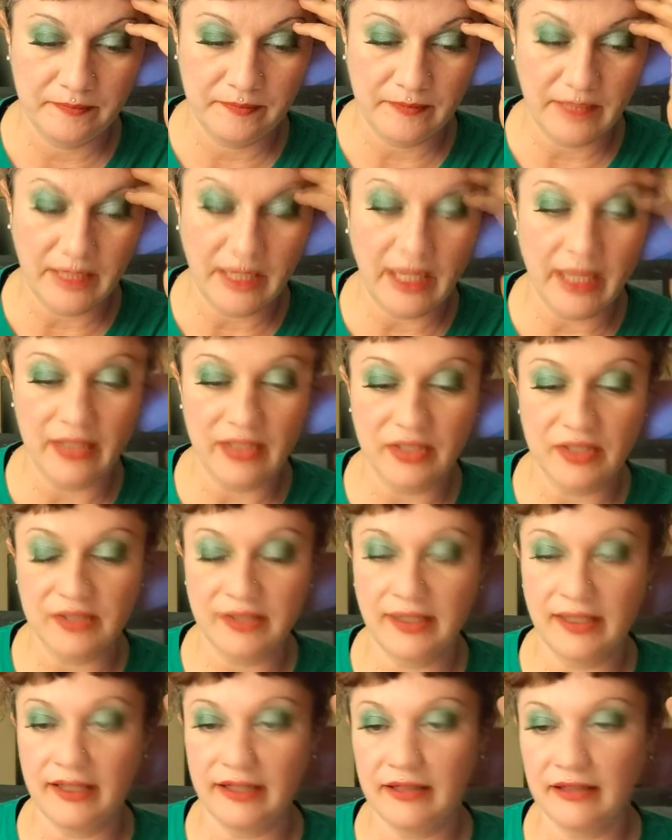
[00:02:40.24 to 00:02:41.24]
yeah, just
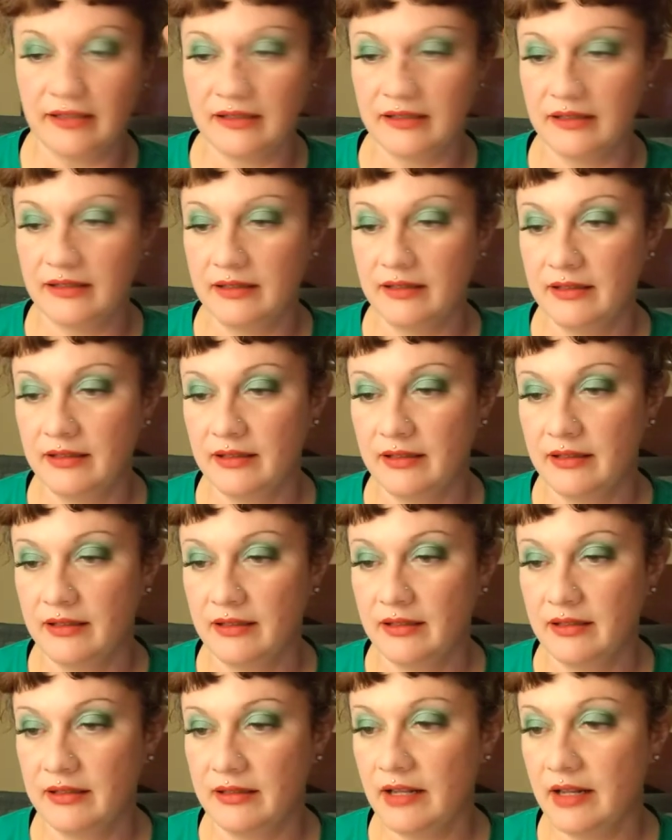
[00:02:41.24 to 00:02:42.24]
like
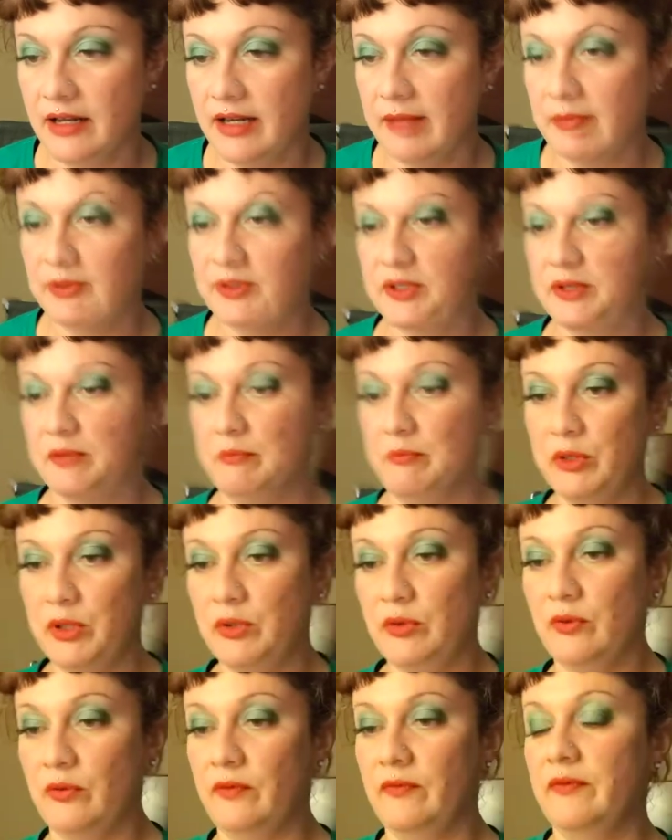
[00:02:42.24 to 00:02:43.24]
not able to
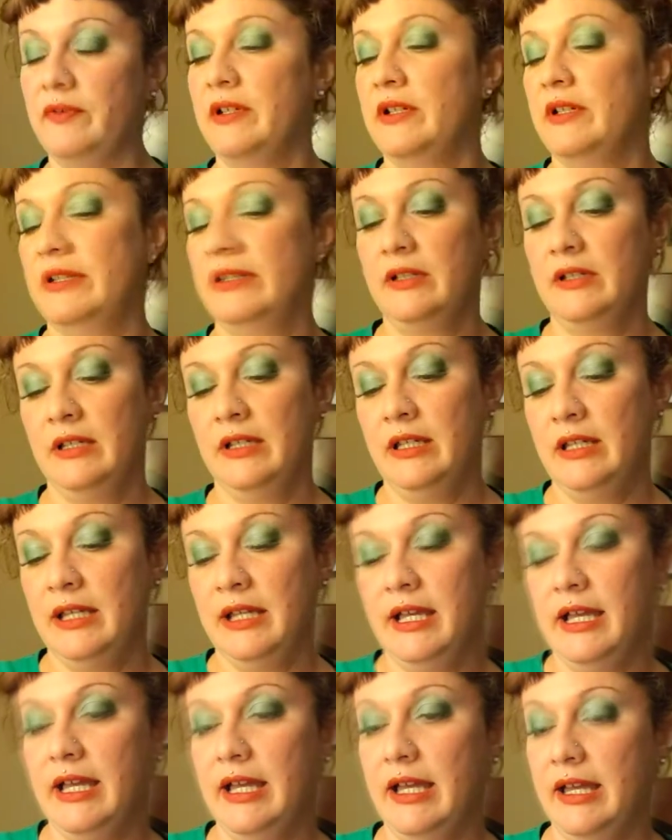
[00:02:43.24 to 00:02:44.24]
move.
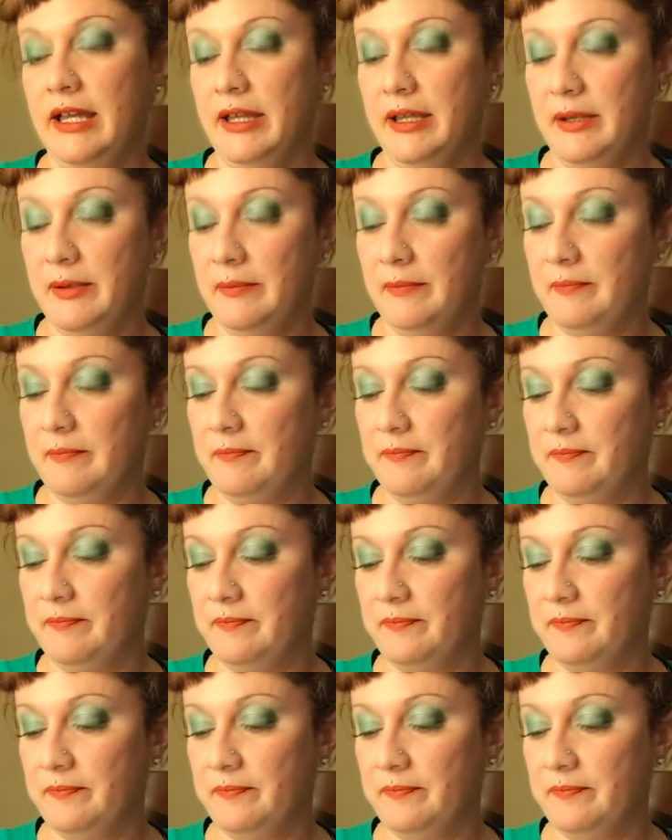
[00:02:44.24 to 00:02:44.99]
Um,